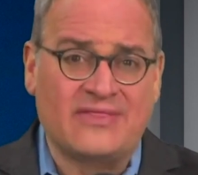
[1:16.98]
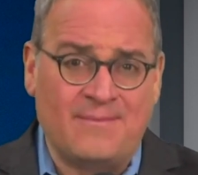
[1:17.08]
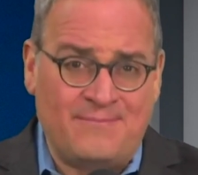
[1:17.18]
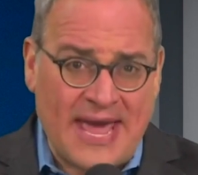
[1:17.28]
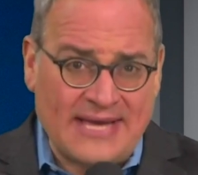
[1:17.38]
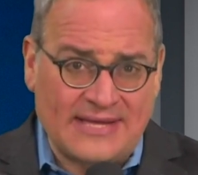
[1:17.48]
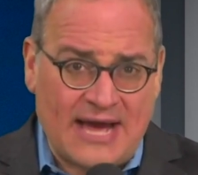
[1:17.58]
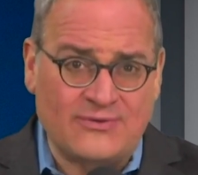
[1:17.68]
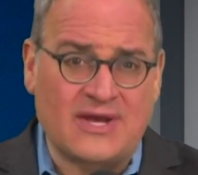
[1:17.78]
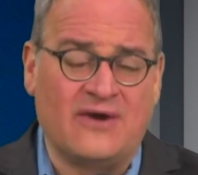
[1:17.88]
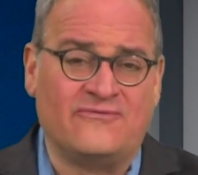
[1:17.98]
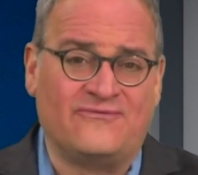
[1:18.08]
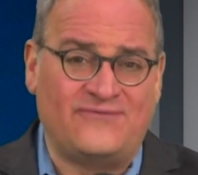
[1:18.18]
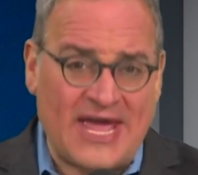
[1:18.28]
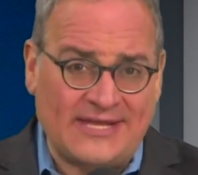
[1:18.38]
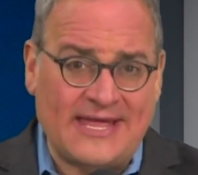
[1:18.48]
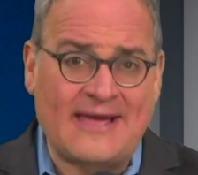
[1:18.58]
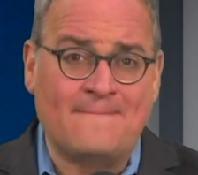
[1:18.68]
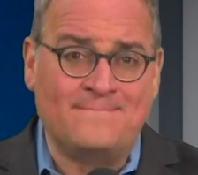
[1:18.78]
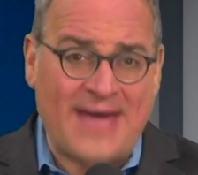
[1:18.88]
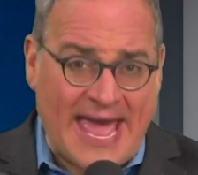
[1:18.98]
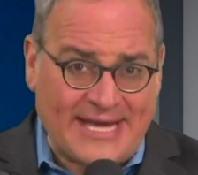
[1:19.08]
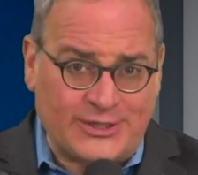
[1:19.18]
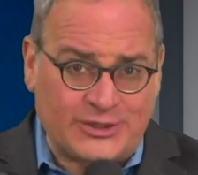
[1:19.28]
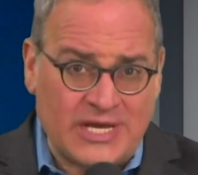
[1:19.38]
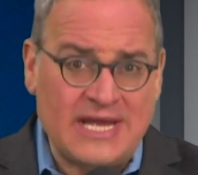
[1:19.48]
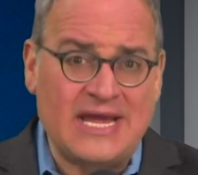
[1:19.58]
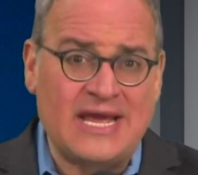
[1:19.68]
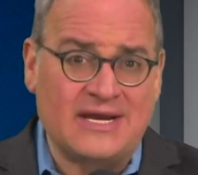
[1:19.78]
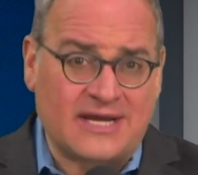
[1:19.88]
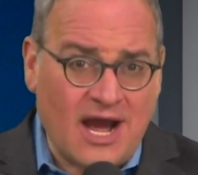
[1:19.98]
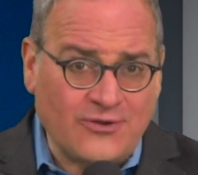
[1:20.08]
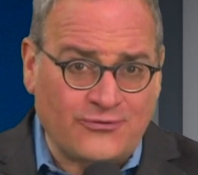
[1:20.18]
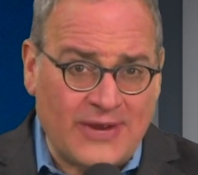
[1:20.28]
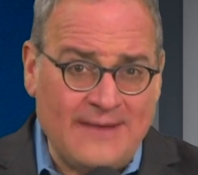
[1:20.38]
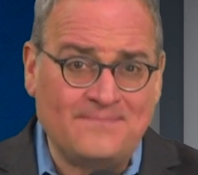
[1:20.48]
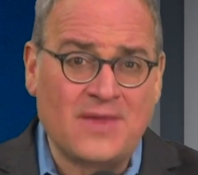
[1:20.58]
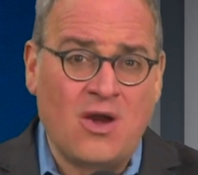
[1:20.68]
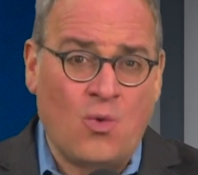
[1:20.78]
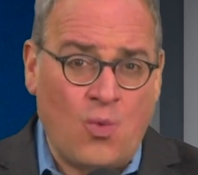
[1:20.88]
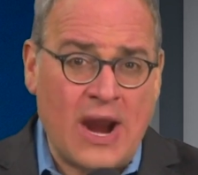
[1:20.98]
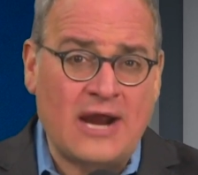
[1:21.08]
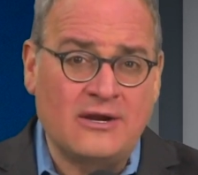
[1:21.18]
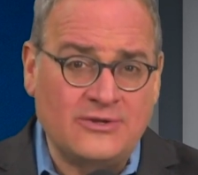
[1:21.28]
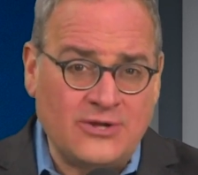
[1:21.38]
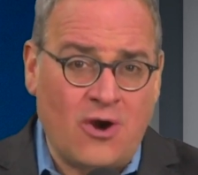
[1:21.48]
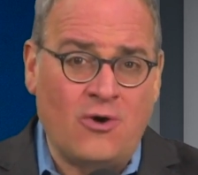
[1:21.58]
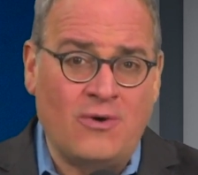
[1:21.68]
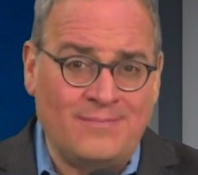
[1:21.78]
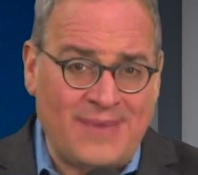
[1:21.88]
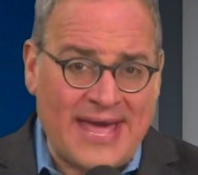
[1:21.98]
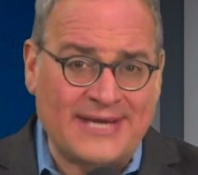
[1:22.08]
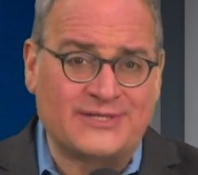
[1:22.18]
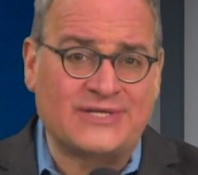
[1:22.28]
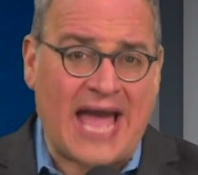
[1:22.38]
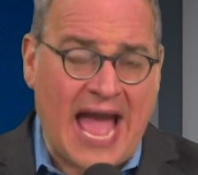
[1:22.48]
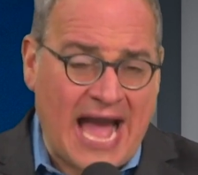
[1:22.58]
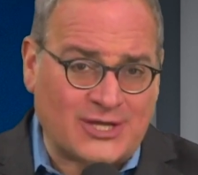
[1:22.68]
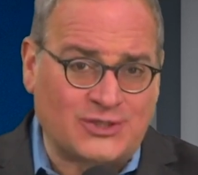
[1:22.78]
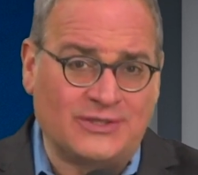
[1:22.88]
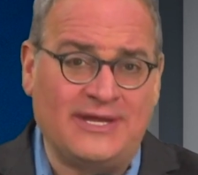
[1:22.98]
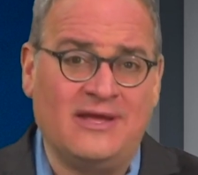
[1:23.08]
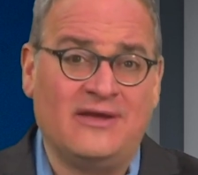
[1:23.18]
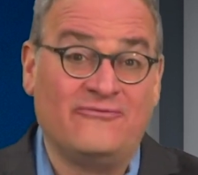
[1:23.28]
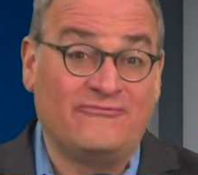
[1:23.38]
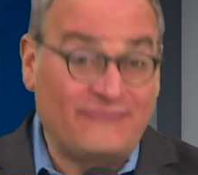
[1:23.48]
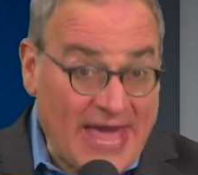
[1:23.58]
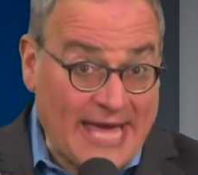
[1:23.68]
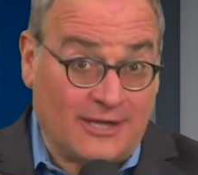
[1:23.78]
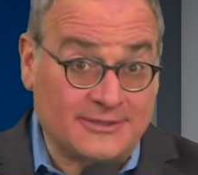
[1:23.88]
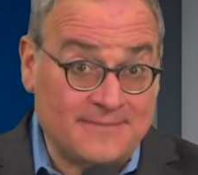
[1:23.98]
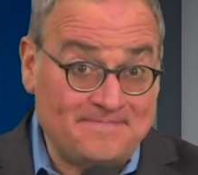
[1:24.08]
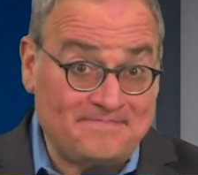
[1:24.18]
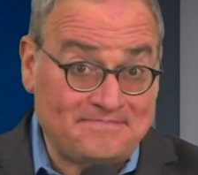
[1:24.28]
the bailout of failing banks in a country where no banks actually failed.